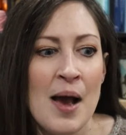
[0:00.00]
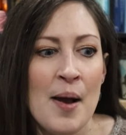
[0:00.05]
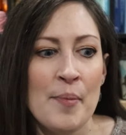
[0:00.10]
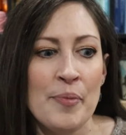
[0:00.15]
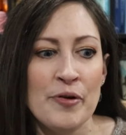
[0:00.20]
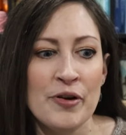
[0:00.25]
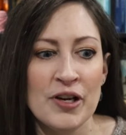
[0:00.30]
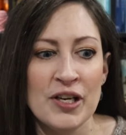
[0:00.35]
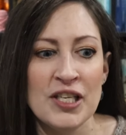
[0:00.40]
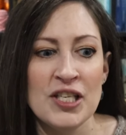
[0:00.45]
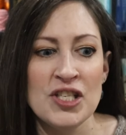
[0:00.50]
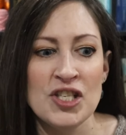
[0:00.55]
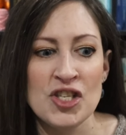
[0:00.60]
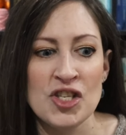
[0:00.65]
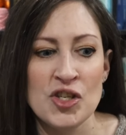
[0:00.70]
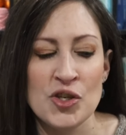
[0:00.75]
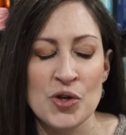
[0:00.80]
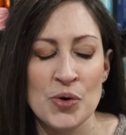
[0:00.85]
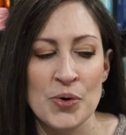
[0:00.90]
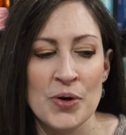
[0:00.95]
I'm pretty
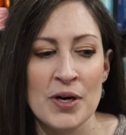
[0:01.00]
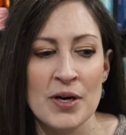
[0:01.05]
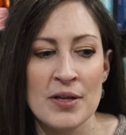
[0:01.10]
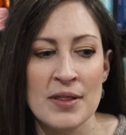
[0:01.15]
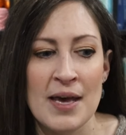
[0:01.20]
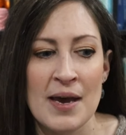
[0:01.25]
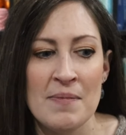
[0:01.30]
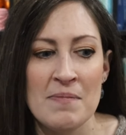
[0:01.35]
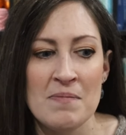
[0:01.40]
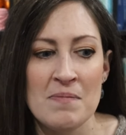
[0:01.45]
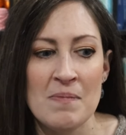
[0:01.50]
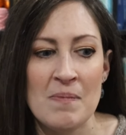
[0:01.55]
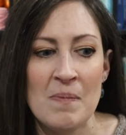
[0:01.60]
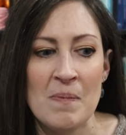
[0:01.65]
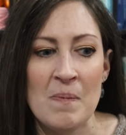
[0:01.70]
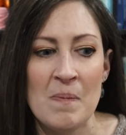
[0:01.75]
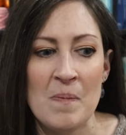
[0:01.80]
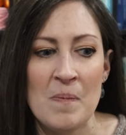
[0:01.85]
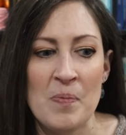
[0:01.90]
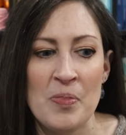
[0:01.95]
sure that
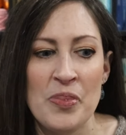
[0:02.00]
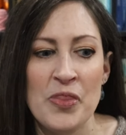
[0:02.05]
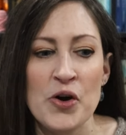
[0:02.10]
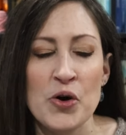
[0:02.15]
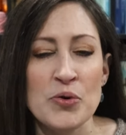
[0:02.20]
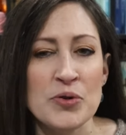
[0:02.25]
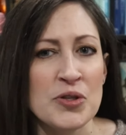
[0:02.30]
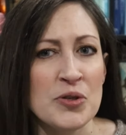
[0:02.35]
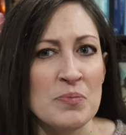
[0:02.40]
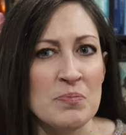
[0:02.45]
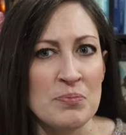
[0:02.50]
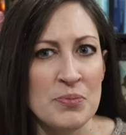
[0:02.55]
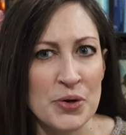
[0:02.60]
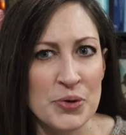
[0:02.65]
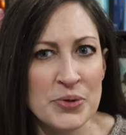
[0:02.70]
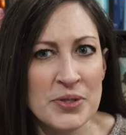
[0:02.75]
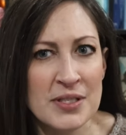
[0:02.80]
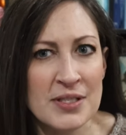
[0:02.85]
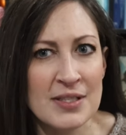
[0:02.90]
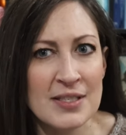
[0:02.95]
those are
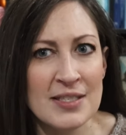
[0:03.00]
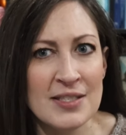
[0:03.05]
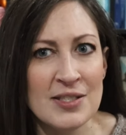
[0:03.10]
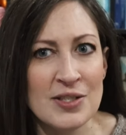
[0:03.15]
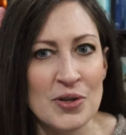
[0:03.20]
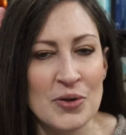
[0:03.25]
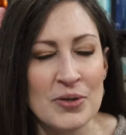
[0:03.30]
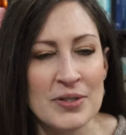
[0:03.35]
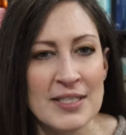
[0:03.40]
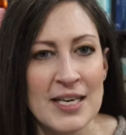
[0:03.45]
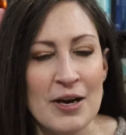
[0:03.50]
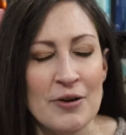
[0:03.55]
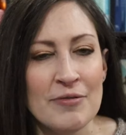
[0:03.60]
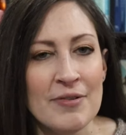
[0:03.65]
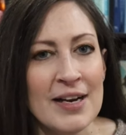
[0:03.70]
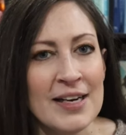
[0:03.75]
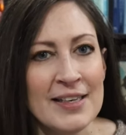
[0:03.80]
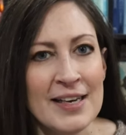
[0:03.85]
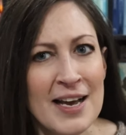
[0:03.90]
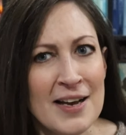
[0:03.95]
mostly sold out
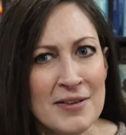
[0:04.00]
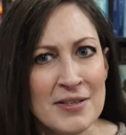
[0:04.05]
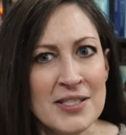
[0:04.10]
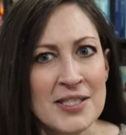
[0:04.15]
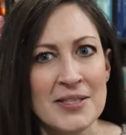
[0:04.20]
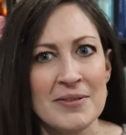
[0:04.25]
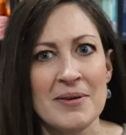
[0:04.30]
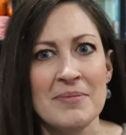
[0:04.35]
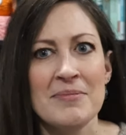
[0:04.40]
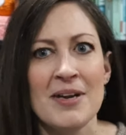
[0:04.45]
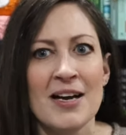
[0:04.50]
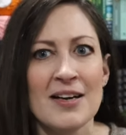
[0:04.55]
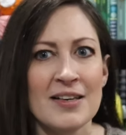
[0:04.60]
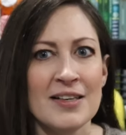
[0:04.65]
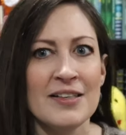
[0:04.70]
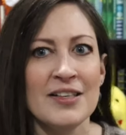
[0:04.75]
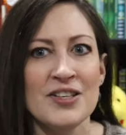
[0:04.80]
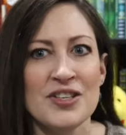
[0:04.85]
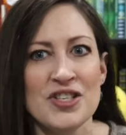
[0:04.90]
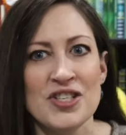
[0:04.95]
right now, so I'm not
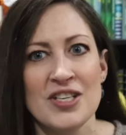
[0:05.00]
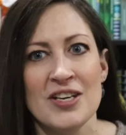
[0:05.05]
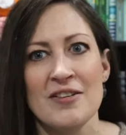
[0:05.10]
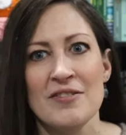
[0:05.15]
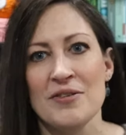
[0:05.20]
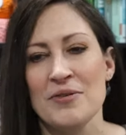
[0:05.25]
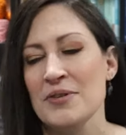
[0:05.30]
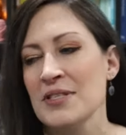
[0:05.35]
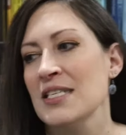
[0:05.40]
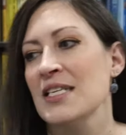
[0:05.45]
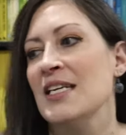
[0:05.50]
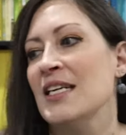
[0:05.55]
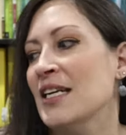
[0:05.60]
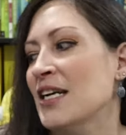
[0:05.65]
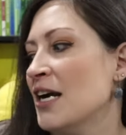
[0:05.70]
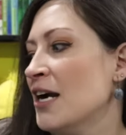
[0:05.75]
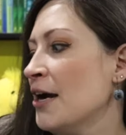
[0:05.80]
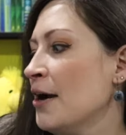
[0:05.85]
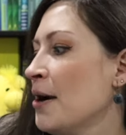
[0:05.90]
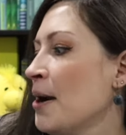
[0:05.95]
going to share those
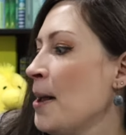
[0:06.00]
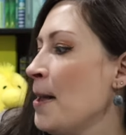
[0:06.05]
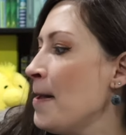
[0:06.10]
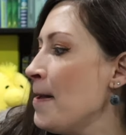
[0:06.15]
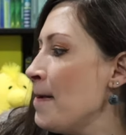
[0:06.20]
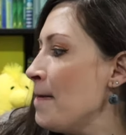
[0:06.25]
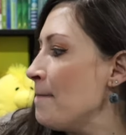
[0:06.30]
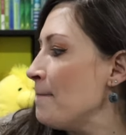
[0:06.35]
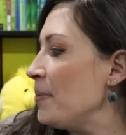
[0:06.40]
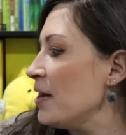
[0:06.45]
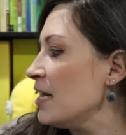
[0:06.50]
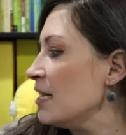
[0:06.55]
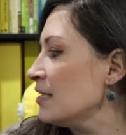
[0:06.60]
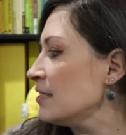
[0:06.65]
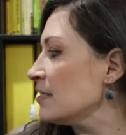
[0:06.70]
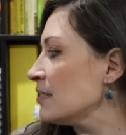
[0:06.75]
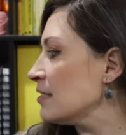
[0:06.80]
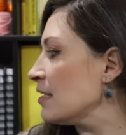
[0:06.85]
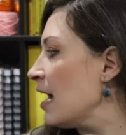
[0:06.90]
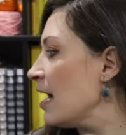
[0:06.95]
here.
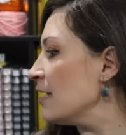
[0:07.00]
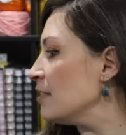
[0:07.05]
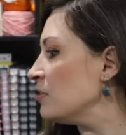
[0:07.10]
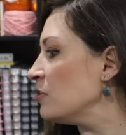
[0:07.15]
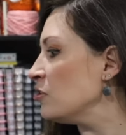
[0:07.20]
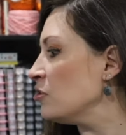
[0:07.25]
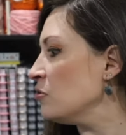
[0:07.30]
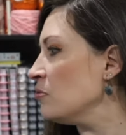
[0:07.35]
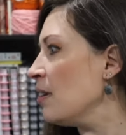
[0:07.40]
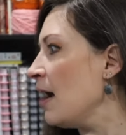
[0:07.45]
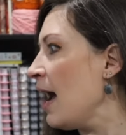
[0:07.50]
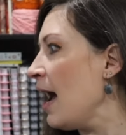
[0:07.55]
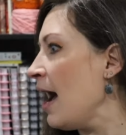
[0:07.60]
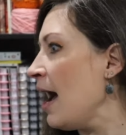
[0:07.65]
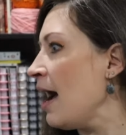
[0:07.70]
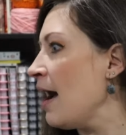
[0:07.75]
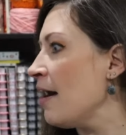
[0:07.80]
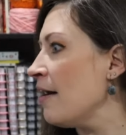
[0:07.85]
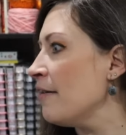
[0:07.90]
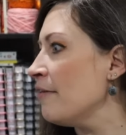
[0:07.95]
But I do
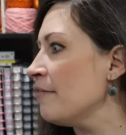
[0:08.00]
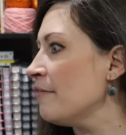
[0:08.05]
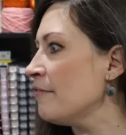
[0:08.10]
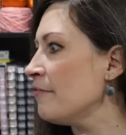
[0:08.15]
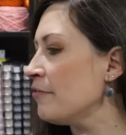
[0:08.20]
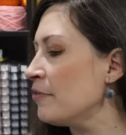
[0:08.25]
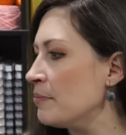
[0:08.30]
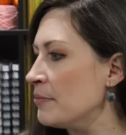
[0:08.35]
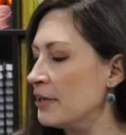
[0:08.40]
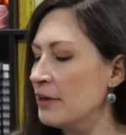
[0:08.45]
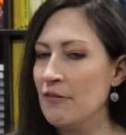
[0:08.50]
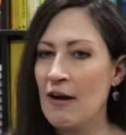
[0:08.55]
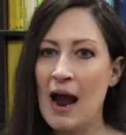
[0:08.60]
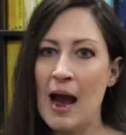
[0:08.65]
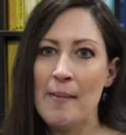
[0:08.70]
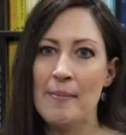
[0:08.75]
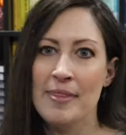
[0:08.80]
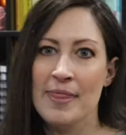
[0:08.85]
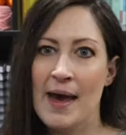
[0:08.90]
have, let me grab